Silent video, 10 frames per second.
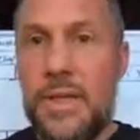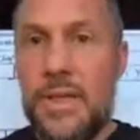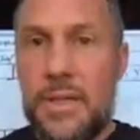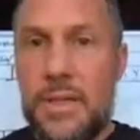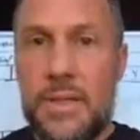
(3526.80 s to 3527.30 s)

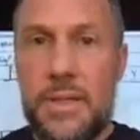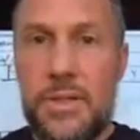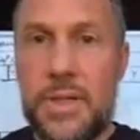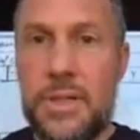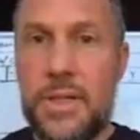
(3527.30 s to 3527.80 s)
that
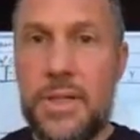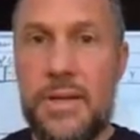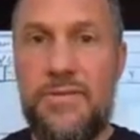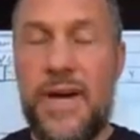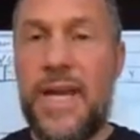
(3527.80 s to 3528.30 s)
you can get
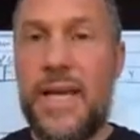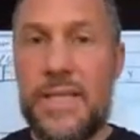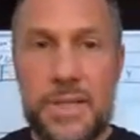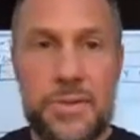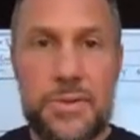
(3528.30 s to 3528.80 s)

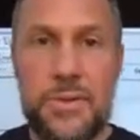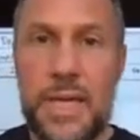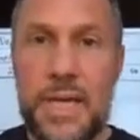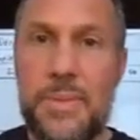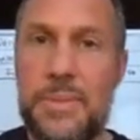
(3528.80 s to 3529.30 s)
financing through,
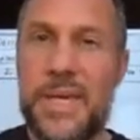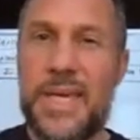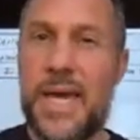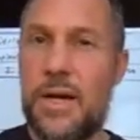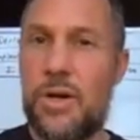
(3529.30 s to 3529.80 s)
like maybe
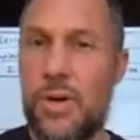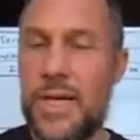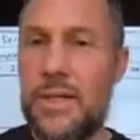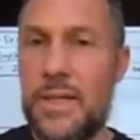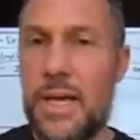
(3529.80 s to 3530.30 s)
Care
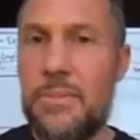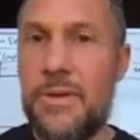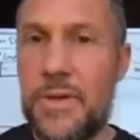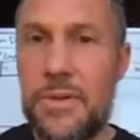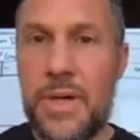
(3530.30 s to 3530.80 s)
Credit? How many
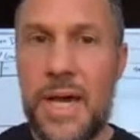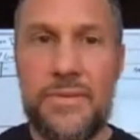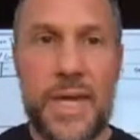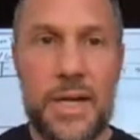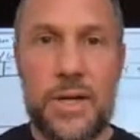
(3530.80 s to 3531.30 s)
of you
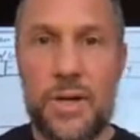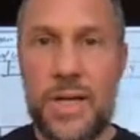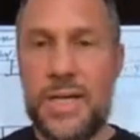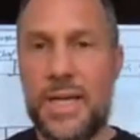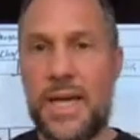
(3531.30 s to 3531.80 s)
have Care
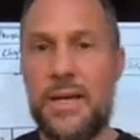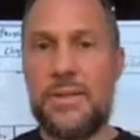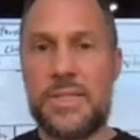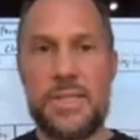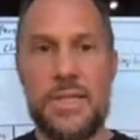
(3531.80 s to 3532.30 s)
Credit
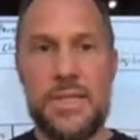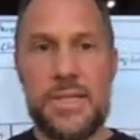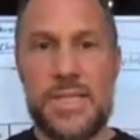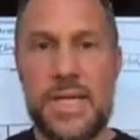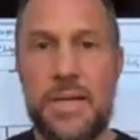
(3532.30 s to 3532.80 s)
accounts
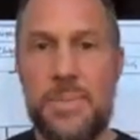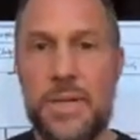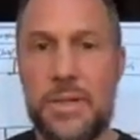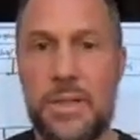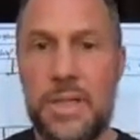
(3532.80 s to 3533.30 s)
set up in
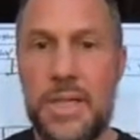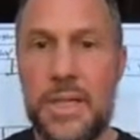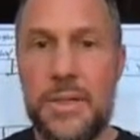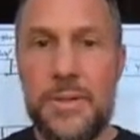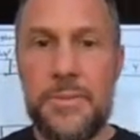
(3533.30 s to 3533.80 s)
your
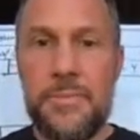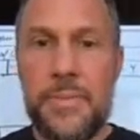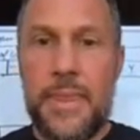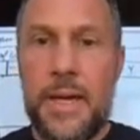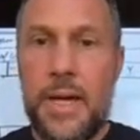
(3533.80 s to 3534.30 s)
clinic?
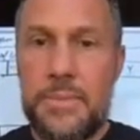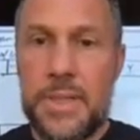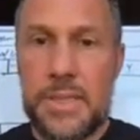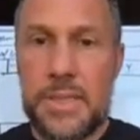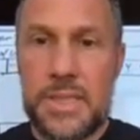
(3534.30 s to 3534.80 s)

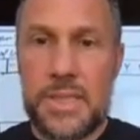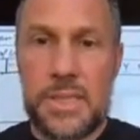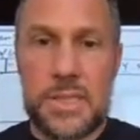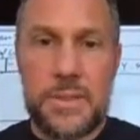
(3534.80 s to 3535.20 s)
Because this is